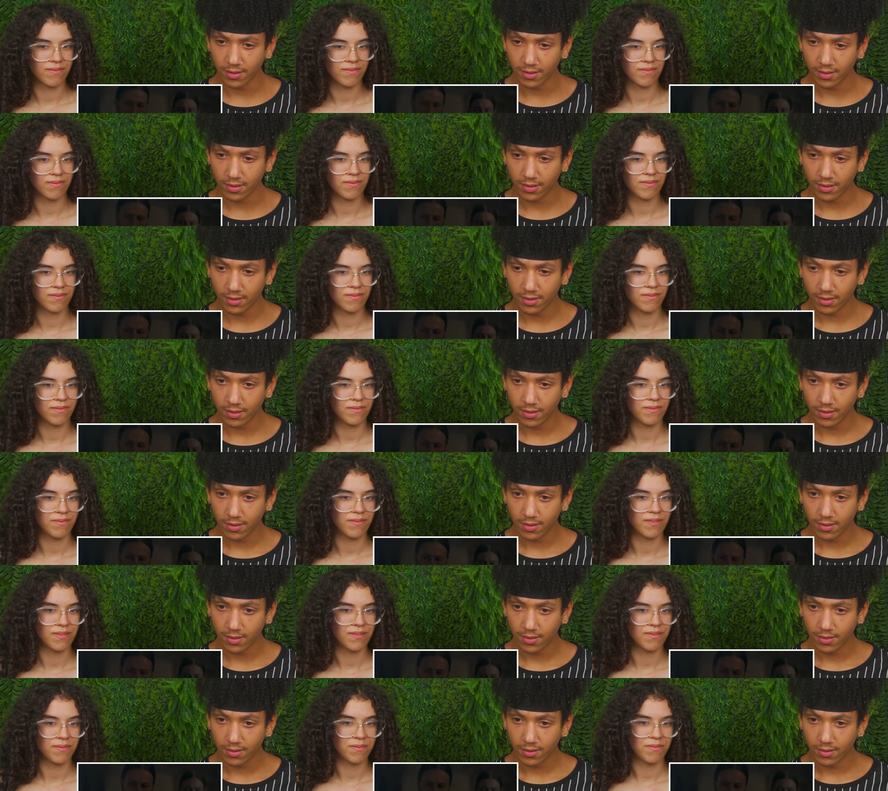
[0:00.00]

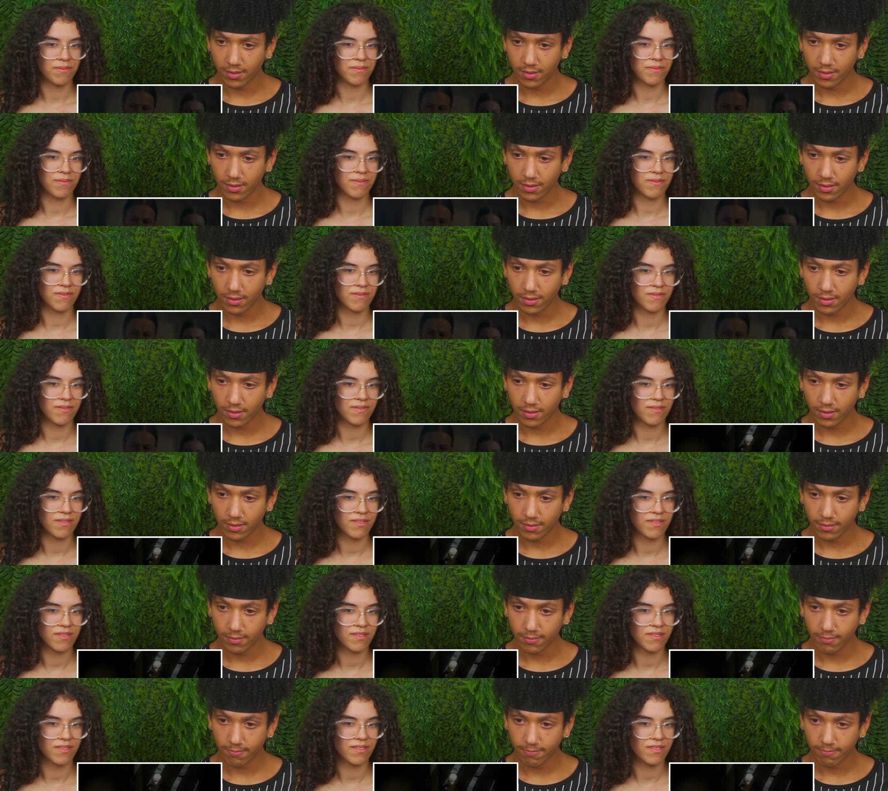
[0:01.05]

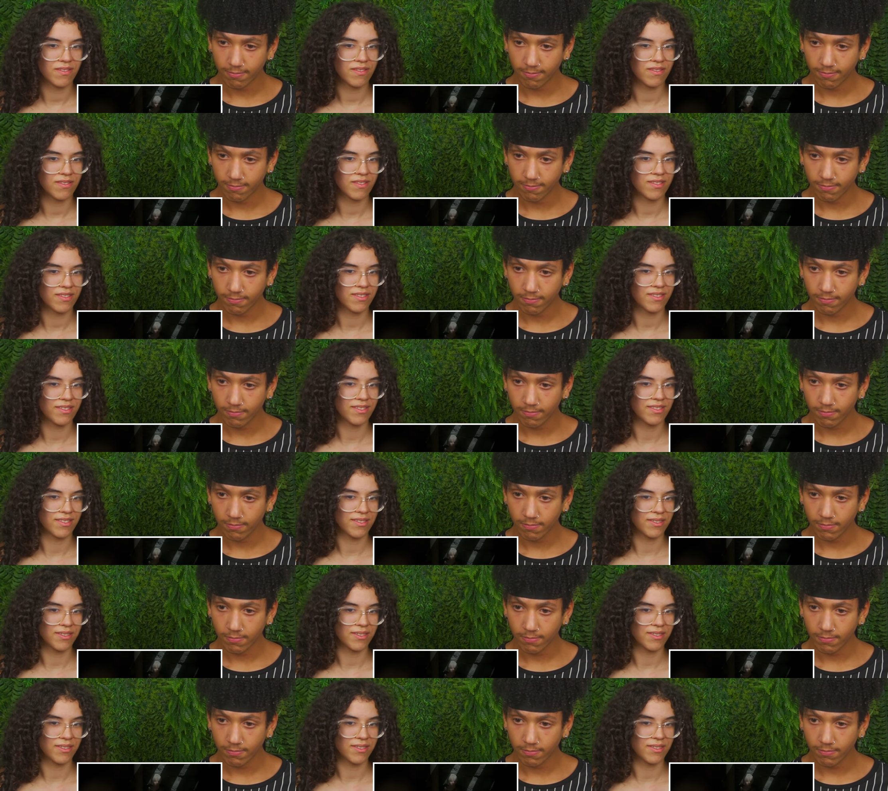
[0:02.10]
(silence)